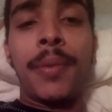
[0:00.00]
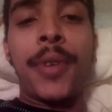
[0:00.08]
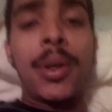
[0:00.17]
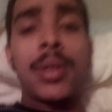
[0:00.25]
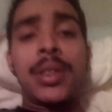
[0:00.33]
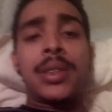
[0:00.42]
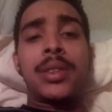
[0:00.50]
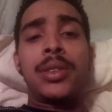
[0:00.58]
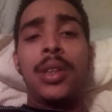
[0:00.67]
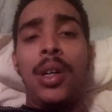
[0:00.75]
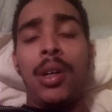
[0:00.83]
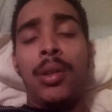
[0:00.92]

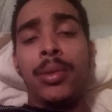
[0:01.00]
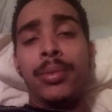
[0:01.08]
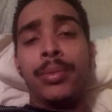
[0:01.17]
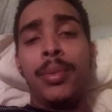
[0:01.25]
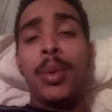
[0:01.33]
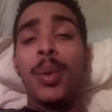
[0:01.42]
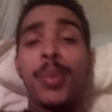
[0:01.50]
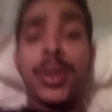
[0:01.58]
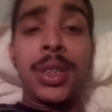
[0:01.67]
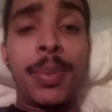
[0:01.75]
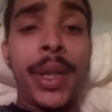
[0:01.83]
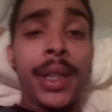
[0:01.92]
focus on
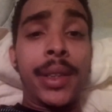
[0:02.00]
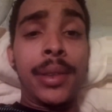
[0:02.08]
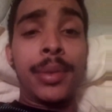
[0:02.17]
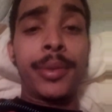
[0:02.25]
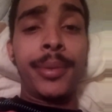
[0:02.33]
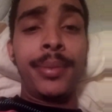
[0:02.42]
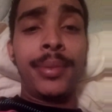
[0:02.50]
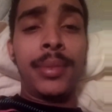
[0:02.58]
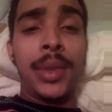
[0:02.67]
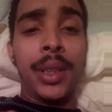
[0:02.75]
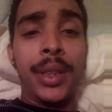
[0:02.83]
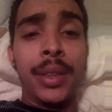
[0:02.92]
perspective
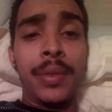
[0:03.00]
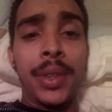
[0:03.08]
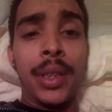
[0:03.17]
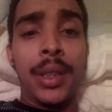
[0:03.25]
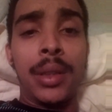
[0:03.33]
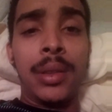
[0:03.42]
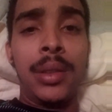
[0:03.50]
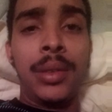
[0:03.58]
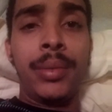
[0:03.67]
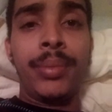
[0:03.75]
in this video.